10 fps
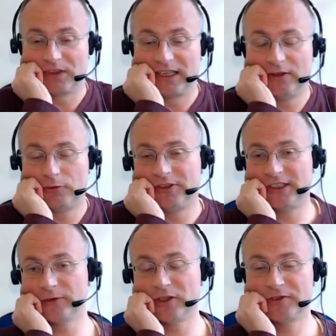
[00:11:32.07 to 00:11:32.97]
his
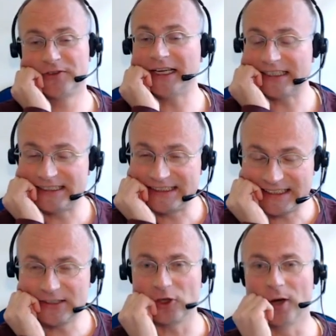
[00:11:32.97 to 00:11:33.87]
results were fake. He
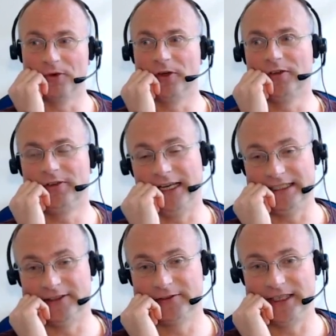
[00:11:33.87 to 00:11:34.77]
didn't observe
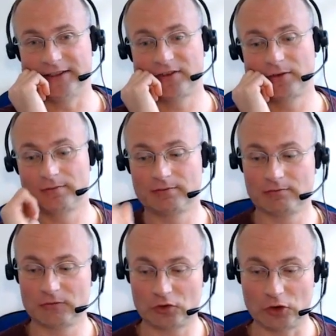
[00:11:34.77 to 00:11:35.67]
any effects.
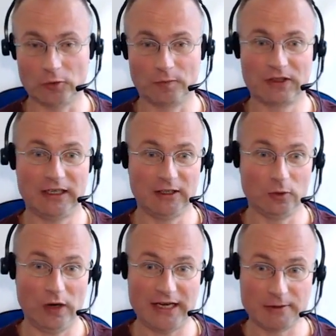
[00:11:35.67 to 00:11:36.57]
So, in a
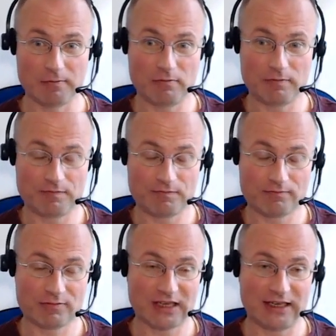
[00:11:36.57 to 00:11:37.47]
way,
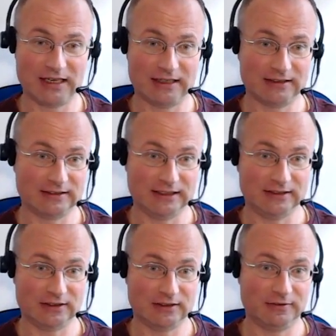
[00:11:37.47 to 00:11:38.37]

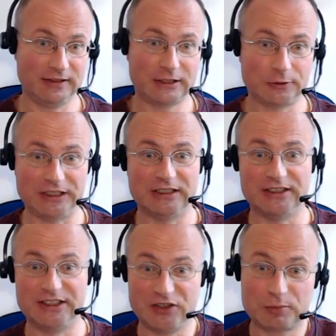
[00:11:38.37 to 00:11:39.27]
did Vickery
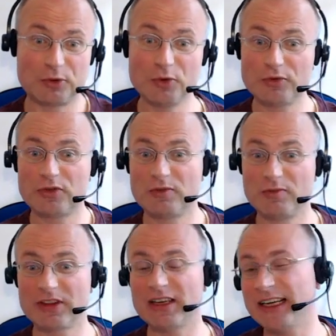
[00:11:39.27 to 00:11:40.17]
disprove
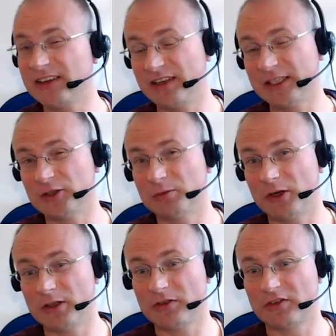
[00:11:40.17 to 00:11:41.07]
the late selection
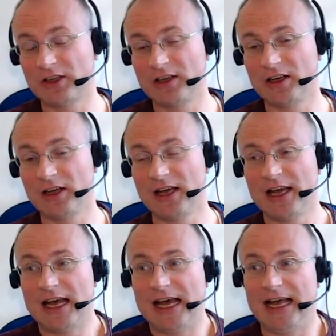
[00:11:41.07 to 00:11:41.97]
models?
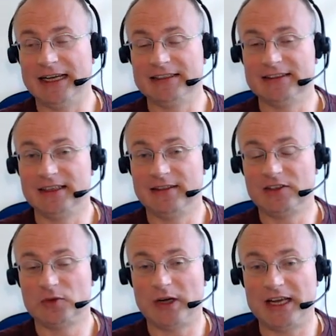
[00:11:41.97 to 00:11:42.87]
And in
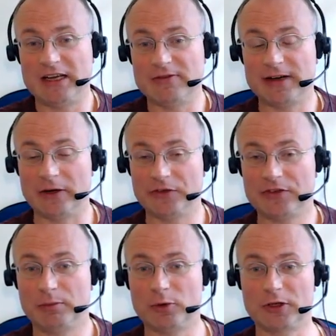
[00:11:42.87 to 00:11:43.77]
this way found
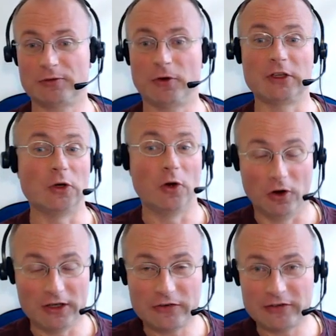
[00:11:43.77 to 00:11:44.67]
support for the
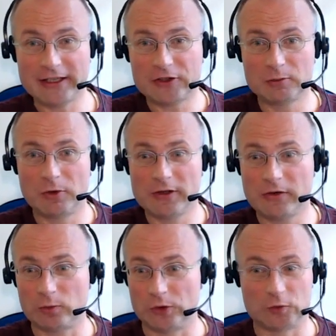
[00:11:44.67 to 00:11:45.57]
early selection
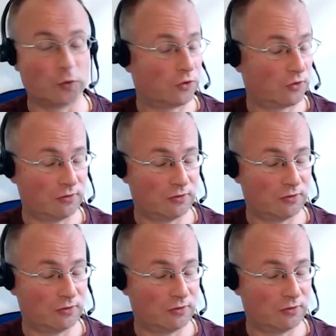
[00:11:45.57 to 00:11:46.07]
models, which would